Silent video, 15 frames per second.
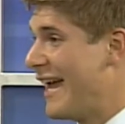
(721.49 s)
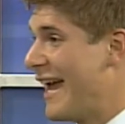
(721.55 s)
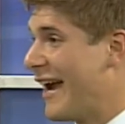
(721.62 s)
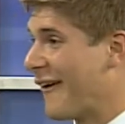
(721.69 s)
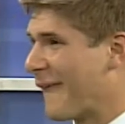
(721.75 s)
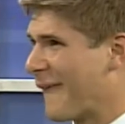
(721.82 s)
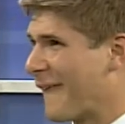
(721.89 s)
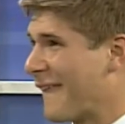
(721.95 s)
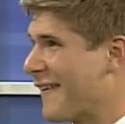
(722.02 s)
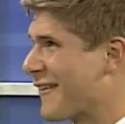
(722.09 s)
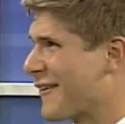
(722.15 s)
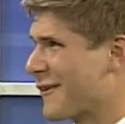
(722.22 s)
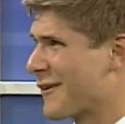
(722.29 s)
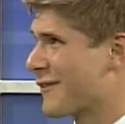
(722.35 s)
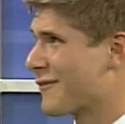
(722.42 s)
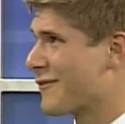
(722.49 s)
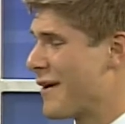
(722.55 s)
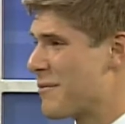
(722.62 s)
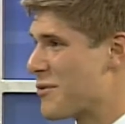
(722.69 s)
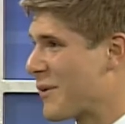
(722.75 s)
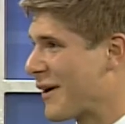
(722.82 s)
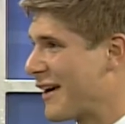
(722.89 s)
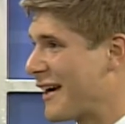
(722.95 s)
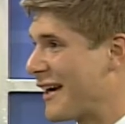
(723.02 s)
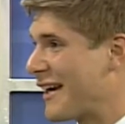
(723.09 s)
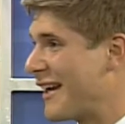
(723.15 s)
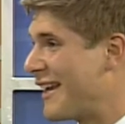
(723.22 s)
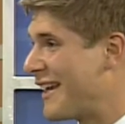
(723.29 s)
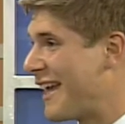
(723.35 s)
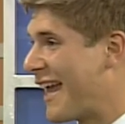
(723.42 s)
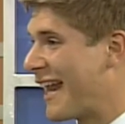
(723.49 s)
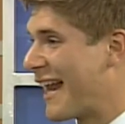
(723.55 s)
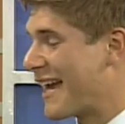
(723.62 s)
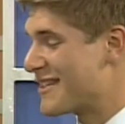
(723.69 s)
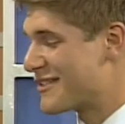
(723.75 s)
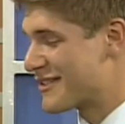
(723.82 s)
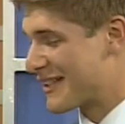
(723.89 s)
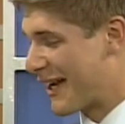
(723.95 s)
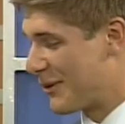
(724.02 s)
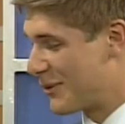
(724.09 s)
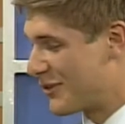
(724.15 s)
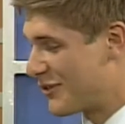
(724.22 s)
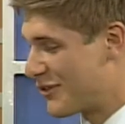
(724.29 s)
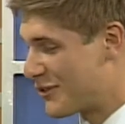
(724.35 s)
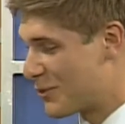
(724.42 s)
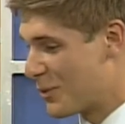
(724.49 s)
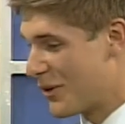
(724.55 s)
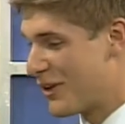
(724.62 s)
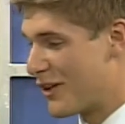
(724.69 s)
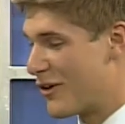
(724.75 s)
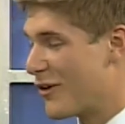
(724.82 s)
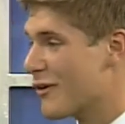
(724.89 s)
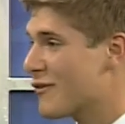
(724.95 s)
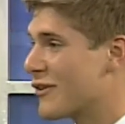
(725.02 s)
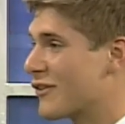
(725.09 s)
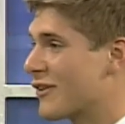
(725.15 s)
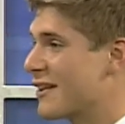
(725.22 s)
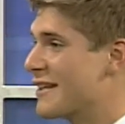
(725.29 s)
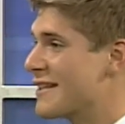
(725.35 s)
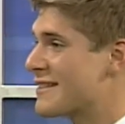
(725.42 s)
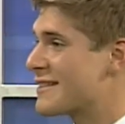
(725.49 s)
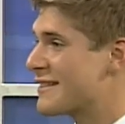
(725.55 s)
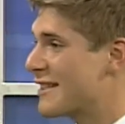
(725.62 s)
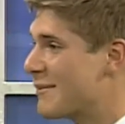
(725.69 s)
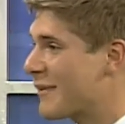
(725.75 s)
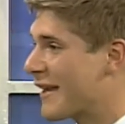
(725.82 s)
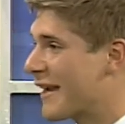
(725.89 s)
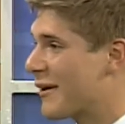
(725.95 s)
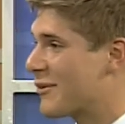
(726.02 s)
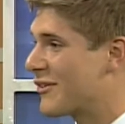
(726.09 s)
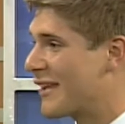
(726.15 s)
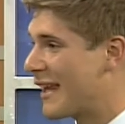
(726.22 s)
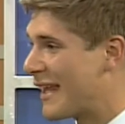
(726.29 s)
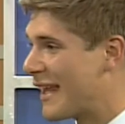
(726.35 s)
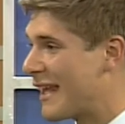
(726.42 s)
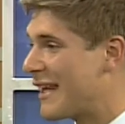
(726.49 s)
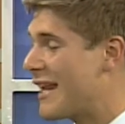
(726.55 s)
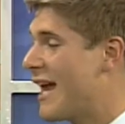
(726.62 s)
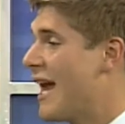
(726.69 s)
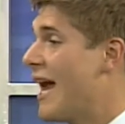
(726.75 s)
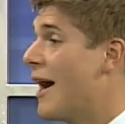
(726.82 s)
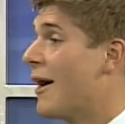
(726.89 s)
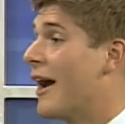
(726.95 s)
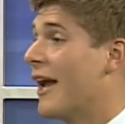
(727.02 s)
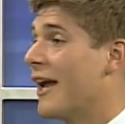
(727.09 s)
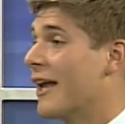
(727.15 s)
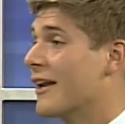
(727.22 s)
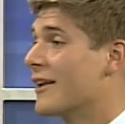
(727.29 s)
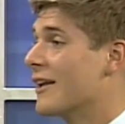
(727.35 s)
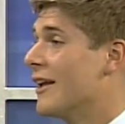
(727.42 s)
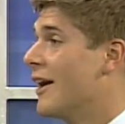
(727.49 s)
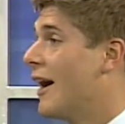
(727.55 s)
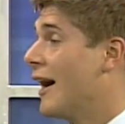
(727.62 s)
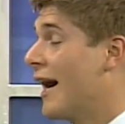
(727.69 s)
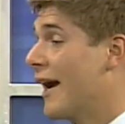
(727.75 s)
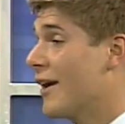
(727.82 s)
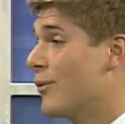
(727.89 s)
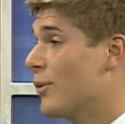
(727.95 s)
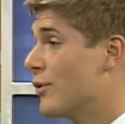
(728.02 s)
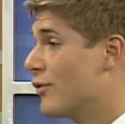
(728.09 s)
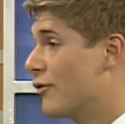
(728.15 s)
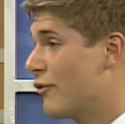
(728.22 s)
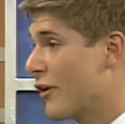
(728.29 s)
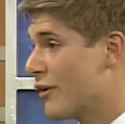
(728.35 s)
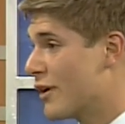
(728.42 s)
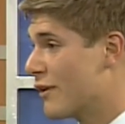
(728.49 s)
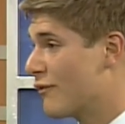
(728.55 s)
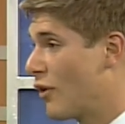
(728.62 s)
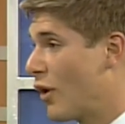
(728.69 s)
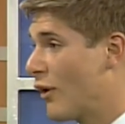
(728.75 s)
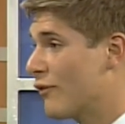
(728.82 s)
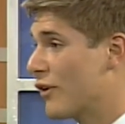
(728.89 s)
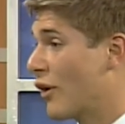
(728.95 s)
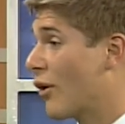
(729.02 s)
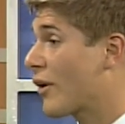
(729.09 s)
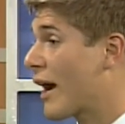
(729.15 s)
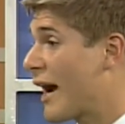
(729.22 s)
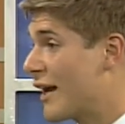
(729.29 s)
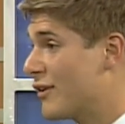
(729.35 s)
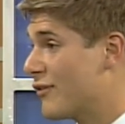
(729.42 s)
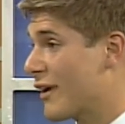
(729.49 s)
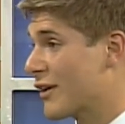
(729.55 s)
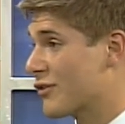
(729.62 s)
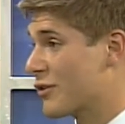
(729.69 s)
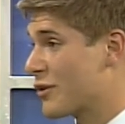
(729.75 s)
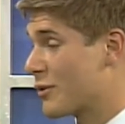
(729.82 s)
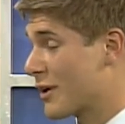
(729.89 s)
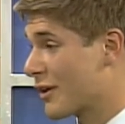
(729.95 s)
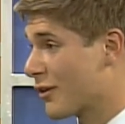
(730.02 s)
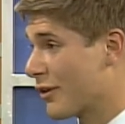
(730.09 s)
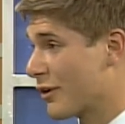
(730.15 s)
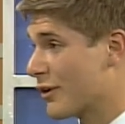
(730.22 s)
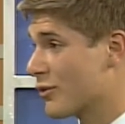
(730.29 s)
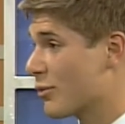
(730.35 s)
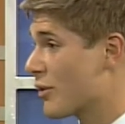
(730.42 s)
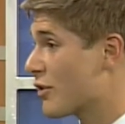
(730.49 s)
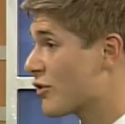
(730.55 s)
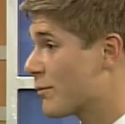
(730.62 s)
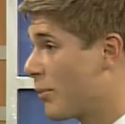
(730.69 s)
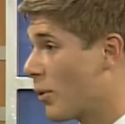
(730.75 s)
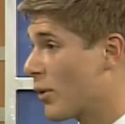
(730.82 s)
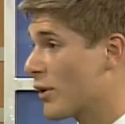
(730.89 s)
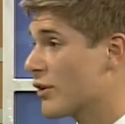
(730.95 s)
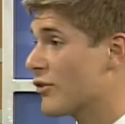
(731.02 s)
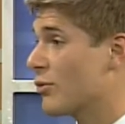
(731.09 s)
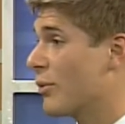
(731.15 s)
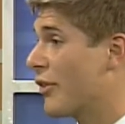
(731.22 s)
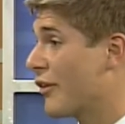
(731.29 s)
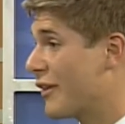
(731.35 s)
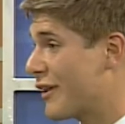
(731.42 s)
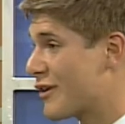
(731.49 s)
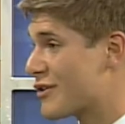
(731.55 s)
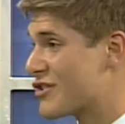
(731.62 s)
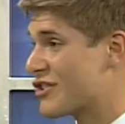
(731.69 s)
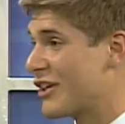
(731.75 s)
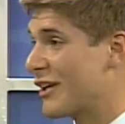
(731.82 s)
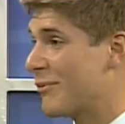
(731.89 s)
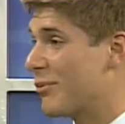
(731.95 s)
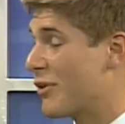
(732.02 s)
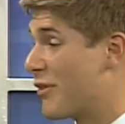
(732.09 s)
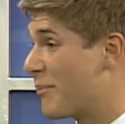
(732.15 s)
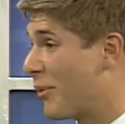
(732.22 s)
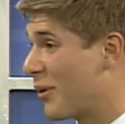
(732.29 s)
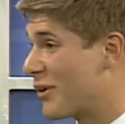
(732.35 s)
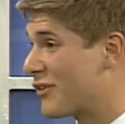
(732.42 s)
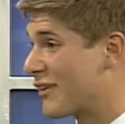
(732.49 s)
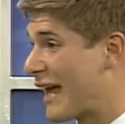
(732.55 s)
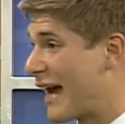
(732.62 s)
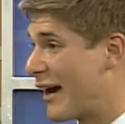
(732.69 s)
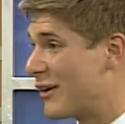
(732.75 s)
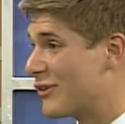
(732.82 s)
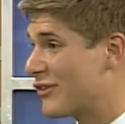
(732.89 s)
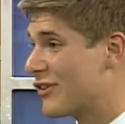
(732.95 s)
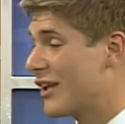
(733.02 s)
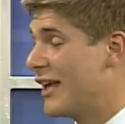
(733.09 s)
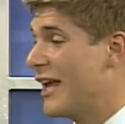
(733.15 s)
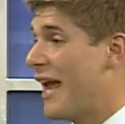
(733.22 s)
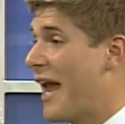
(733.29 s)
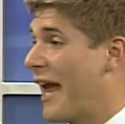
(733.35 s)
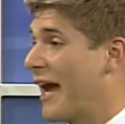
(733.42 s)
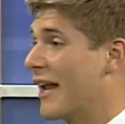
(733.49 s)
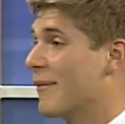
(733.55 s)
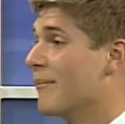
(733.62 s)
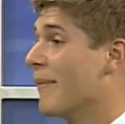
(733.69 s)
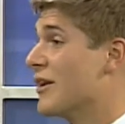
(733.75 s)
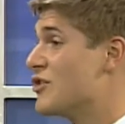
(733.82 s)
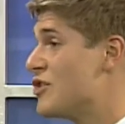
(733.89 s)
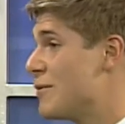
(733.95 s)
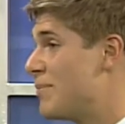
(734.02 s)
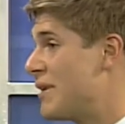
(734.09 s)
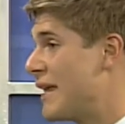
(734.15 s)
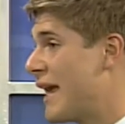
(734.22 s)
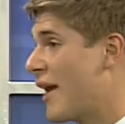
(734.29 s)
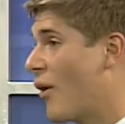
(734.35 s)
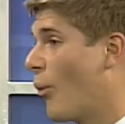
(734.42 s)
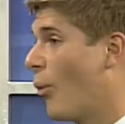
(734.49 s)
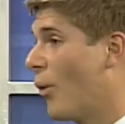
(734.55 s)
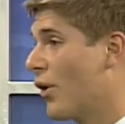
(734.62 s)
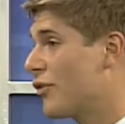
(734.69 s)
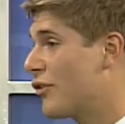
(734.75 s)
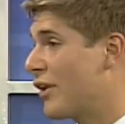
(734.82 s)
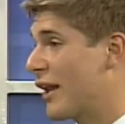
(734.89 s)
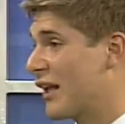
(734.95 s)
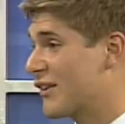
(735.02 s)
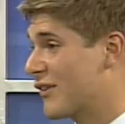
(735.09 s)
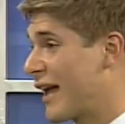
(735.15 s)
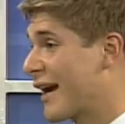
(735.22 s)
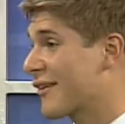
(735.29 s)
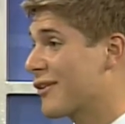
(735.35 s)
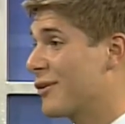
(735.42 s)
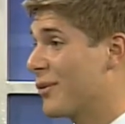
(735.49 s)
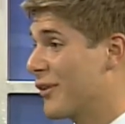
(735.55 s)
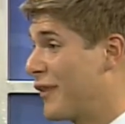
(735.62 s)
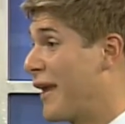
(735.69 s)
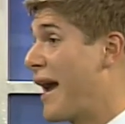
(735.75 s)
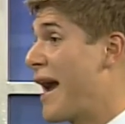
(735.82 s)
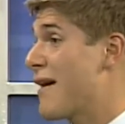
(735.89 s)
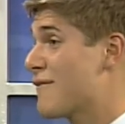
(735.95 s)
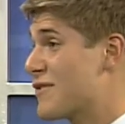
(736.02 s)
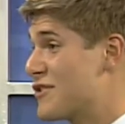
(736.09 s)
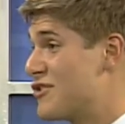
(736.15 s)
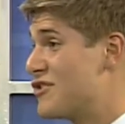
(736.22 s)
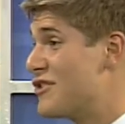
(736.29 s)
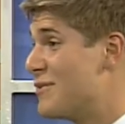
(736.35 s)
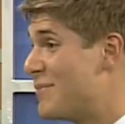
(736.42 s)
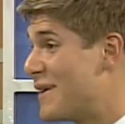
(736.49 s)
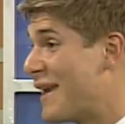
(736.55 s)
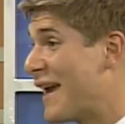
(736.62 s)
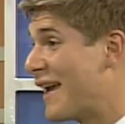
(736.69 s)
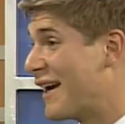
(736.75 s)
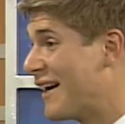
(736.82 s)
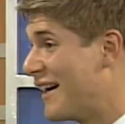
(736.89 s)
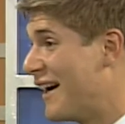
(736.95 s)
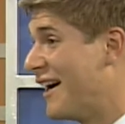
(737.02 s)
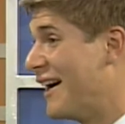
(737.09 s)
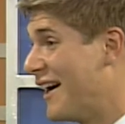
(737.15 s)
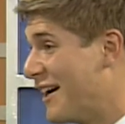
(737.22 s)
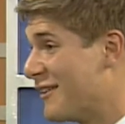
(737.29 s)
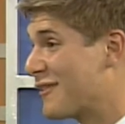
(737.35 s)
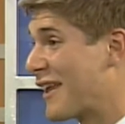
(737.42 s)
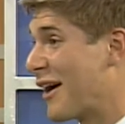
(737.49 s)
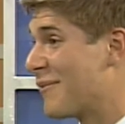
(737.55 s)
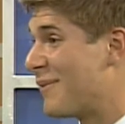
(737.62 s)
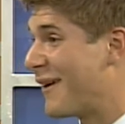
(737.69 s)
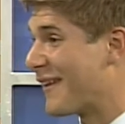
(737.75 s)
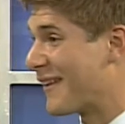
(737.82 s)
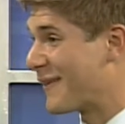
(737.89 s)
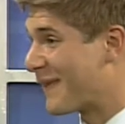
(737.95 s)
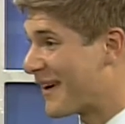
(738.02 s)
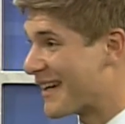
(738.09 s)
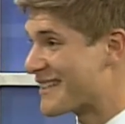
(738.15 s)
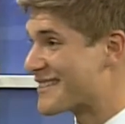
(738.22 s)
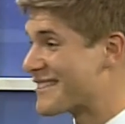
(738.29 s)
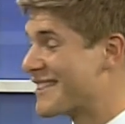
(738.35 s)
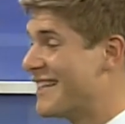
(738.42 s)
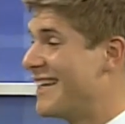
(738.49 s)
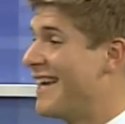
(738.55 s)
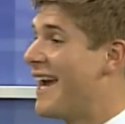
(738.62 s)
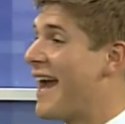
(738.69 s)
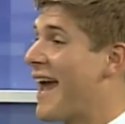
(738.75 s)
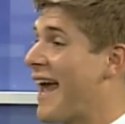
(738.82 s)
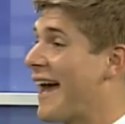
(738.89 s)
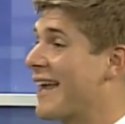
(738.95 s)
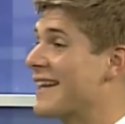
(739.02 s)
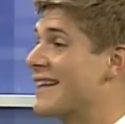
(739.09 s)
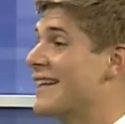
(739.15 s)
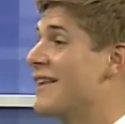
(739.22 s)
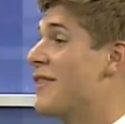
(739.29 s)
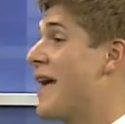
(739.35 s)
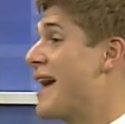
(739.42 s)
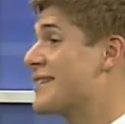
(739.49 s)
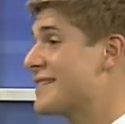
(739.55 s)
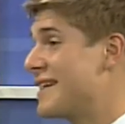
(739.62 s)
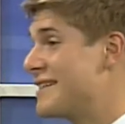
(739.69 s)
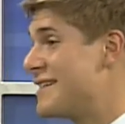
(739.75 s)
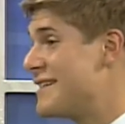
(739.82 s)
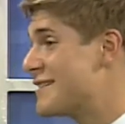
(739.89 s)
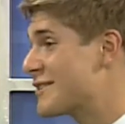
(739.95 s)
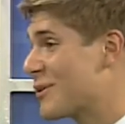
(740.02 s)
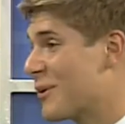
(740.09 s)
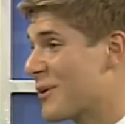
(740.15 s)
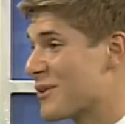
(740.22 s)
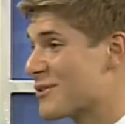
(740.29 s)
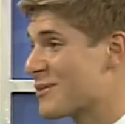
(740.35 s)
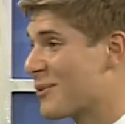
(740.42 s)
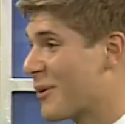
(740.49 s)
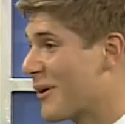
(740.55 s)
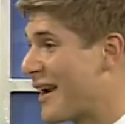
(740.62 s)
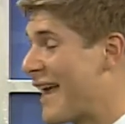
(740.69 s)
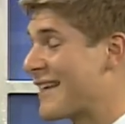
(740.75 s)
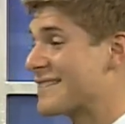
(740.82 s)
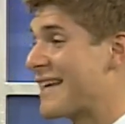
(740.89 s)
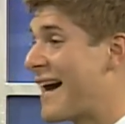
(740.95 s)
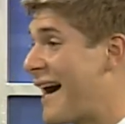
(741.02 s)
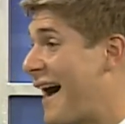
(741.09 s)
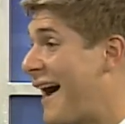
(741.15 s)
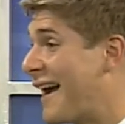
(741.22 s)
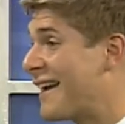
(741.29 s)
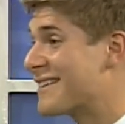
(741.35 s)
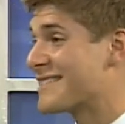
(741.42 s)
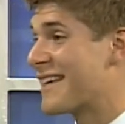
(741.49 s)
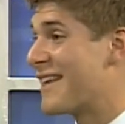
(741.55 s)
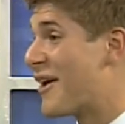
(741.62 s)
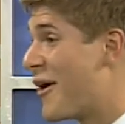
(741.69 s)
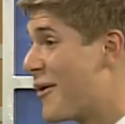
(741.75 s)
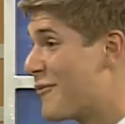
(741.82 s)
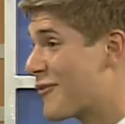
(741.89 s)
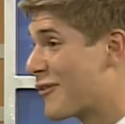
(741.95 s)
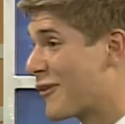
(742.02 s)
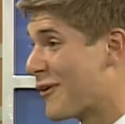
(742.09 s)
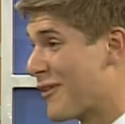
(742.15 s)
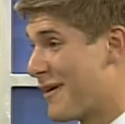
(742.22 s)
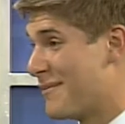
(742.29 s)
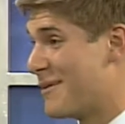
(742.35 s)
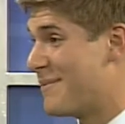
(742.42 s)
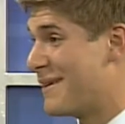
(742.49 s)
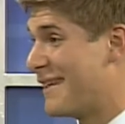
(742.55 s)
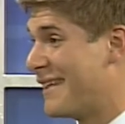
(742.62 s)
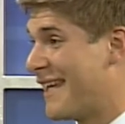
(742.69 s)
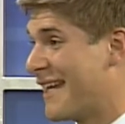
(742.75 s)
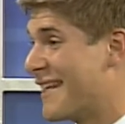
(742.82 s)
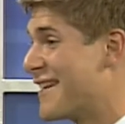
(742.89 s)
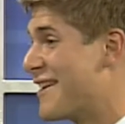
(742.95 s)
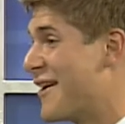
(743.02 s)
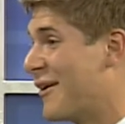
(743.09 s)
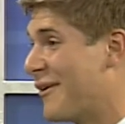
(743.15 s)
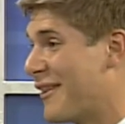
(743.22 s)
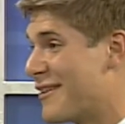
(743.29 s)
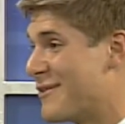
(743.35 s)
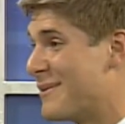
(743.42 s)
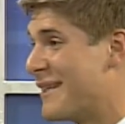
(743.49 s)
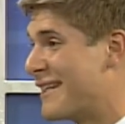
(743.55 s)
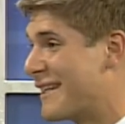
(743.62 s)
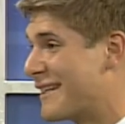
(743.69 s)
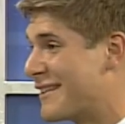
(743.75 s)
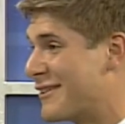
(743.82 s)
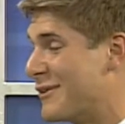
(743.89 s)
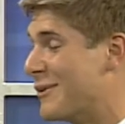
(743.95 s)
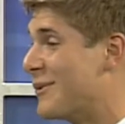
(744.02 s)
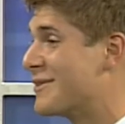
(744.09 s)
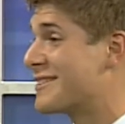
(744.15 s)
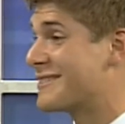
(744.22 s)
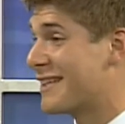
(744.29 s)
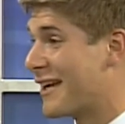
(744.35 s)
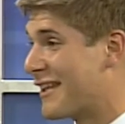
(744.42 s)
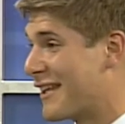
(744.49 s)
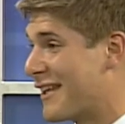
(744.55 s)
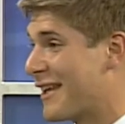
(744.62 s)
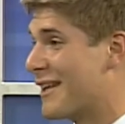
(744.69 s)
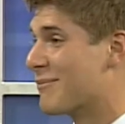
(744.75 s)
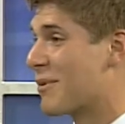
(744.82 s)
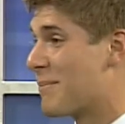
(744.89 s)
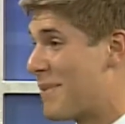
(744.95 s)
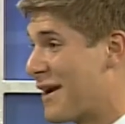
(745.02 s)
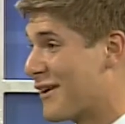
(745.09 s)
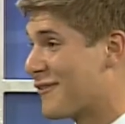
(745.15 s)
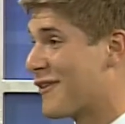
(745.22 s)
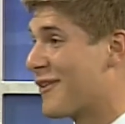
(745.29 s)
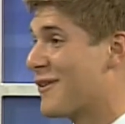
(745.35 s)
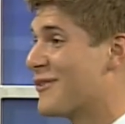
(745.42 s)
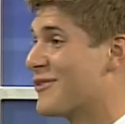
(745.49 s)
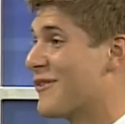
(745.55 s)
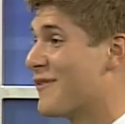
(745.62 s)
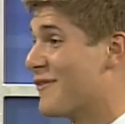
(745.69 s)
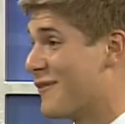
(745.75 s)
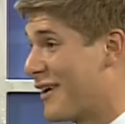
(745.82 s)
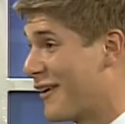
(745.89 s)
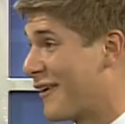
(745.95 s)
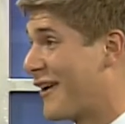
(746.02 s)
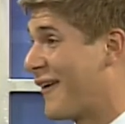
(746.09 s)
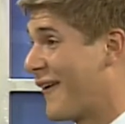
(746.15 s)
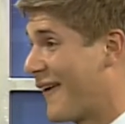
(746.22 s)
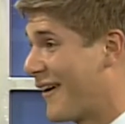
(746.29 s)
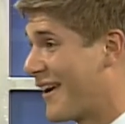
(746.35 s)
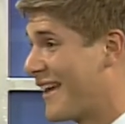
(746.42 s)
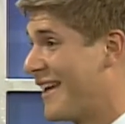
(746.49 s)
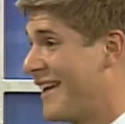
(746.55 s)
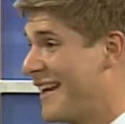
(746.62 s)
or, or, February, and I just I was just really nervous. It didn't seem like I was getting in, uh-huh. and I was very involved in all kinds of extracurriculars with the sports, with the uh-huh. leadership, with the Boy Scouts, uh-huh. and my GPA wasn't exactly what the average GPA okay. of Cal okay. Poly was. Okay and the SAT scores weren't as high as I had hoped for uh-huh. them to be. I didn't know that you needed to study and prepare for those very hard.